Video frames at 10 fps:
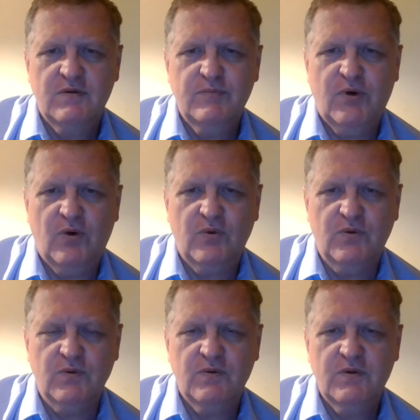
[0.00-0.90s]

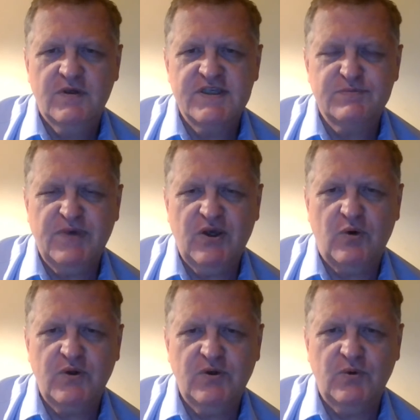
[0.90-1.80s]
Pouco. It's
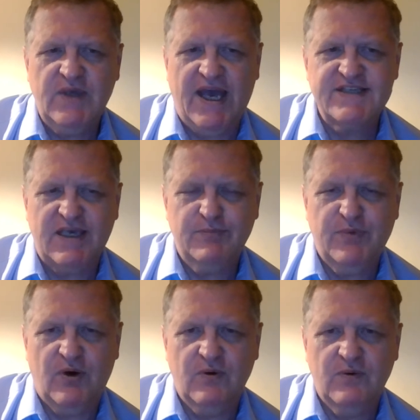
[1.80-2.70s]
P-O-U, you gotta say
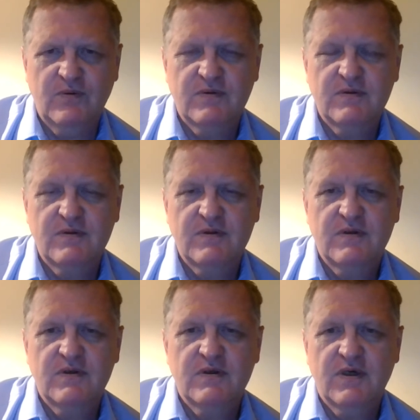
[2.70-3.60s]
po.
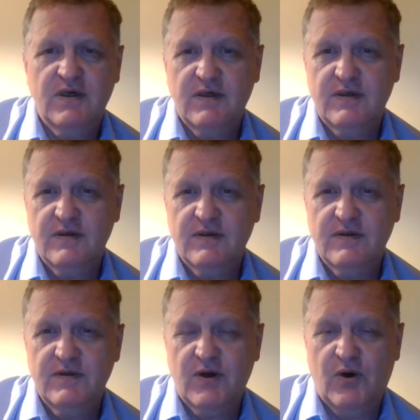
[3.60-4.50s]

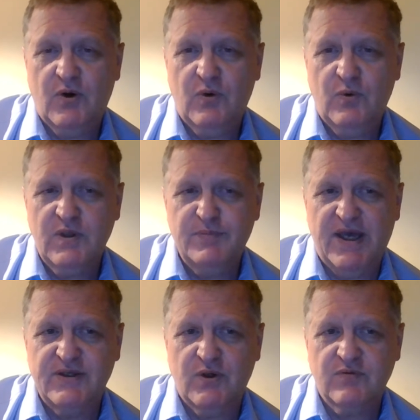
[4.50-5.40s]
The O, you
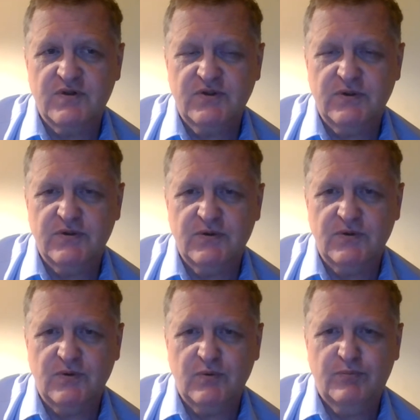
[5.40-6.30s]
bend over to an
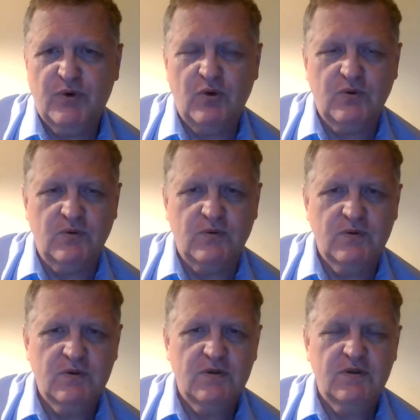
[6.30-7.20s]
U, pouco.
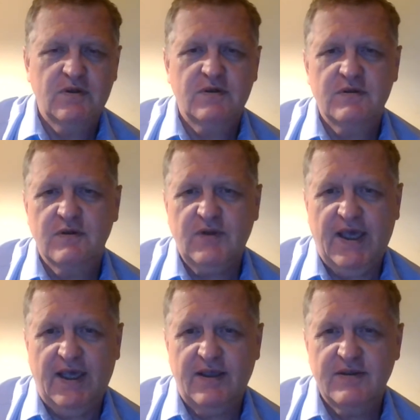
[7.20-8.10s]

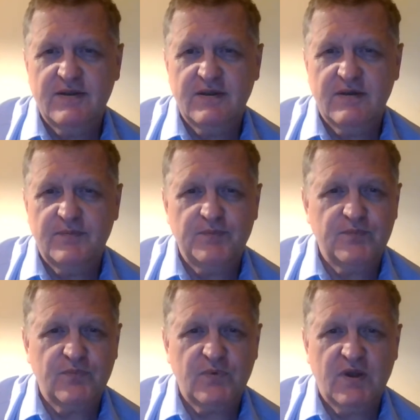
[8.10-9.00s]
Okay.
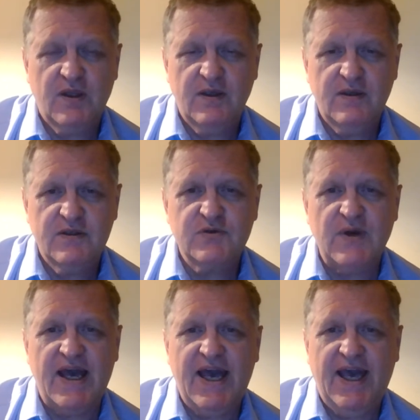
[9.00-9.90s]

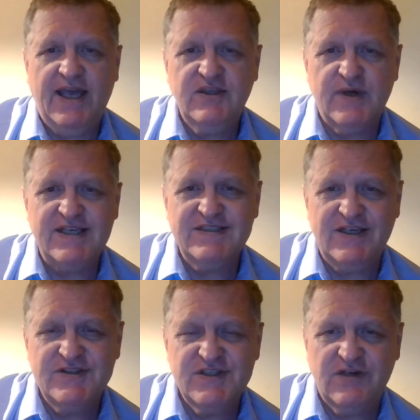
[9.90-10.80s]
Try to isolate
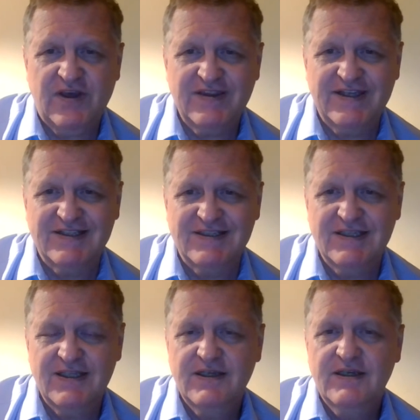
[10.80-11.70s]
yourself a
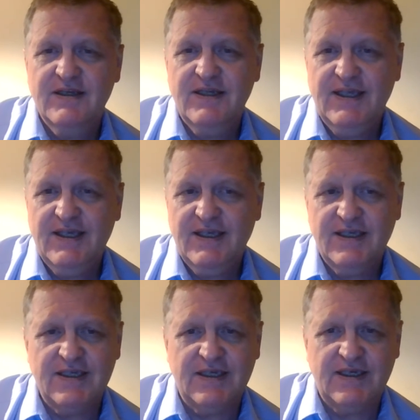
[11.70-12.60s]
little,
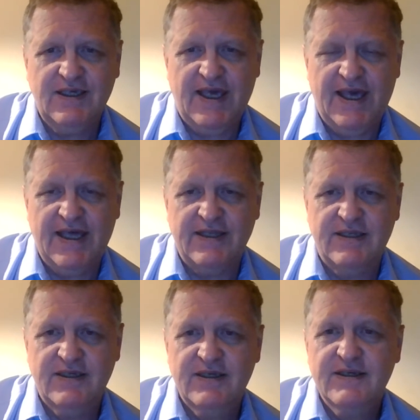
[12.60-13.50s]
E, and